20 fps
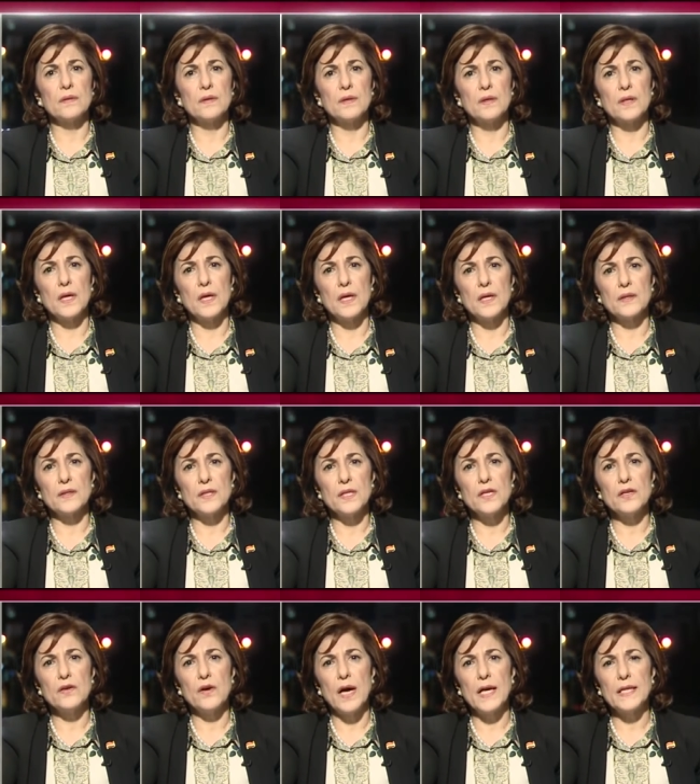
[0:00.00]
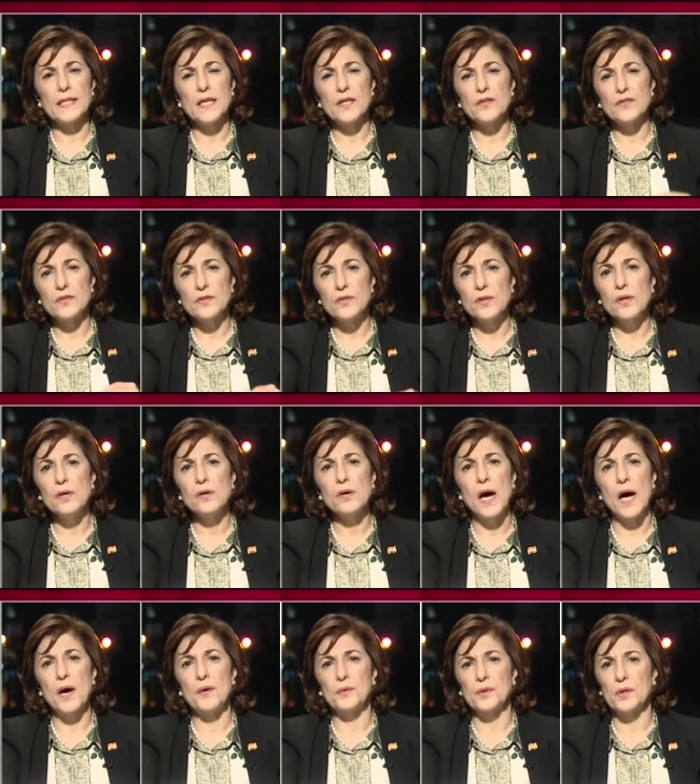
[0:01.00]
uh, you know, I don't know
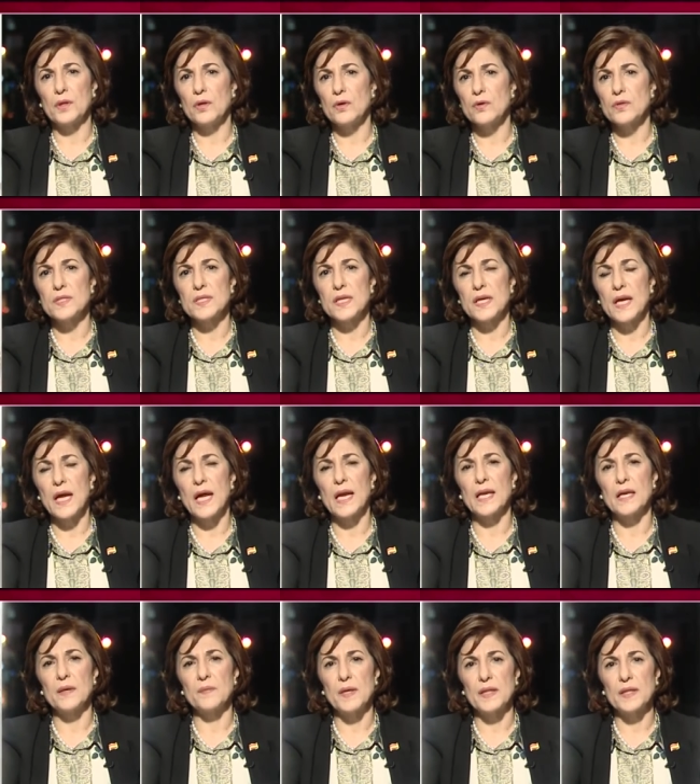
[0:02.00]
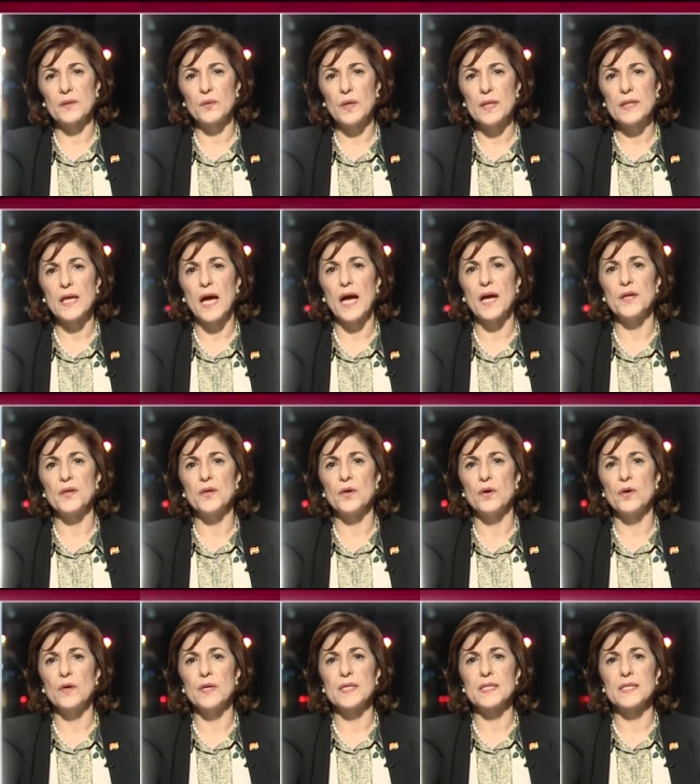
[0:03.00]
how close really, but what I
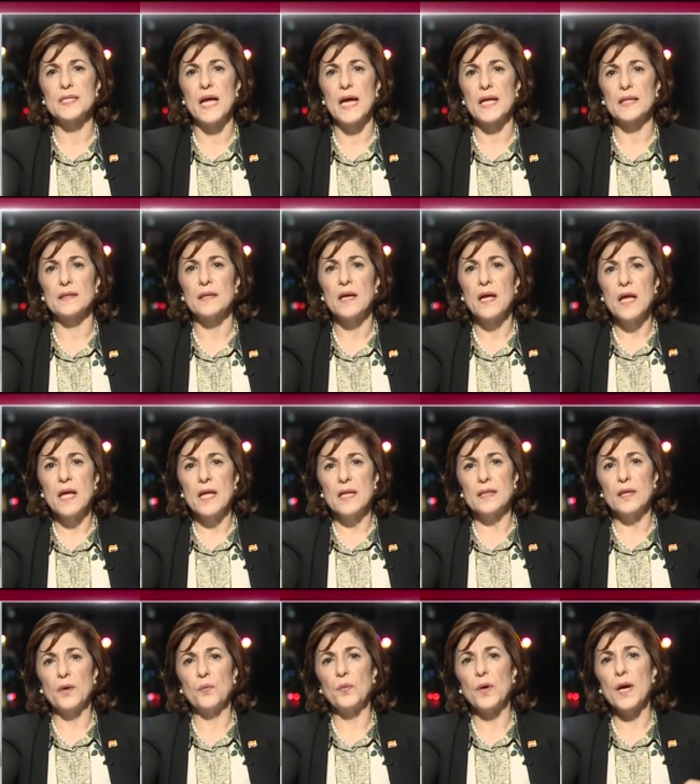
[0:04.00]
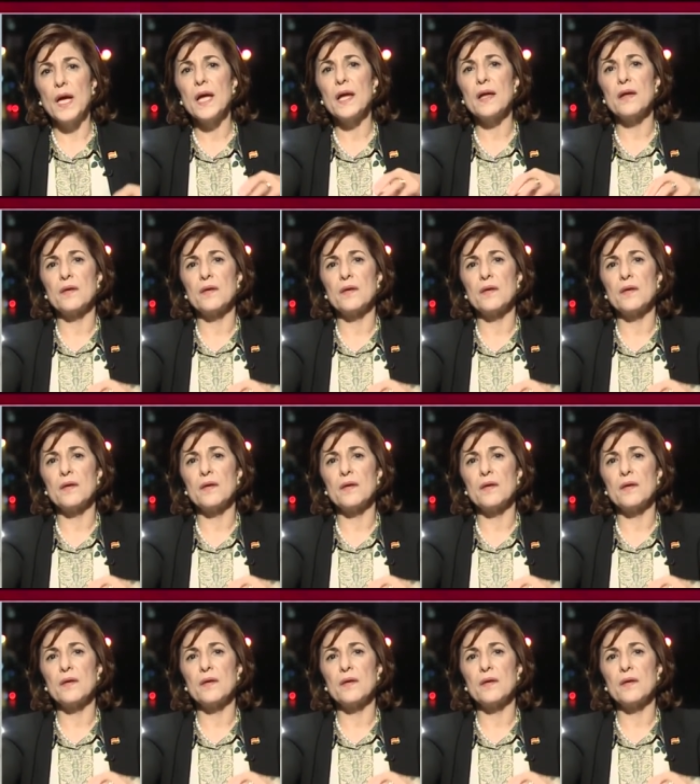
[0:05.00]
know is that the way